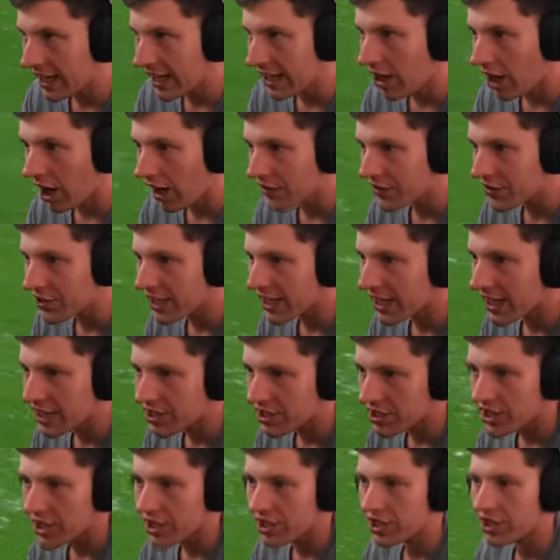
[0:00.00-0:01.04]
the lead. Iverson
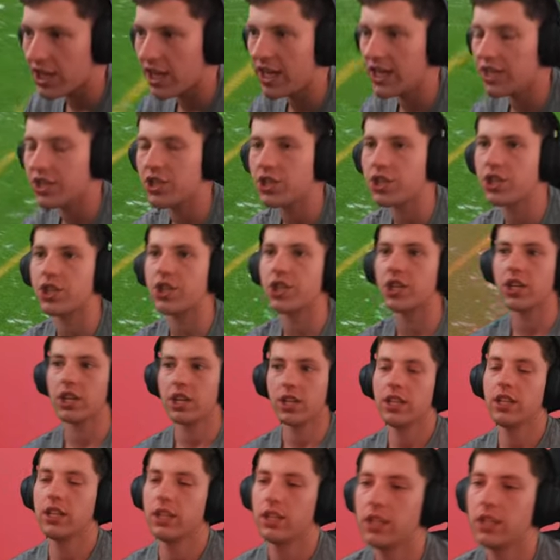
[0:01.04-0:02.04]
gets the assist.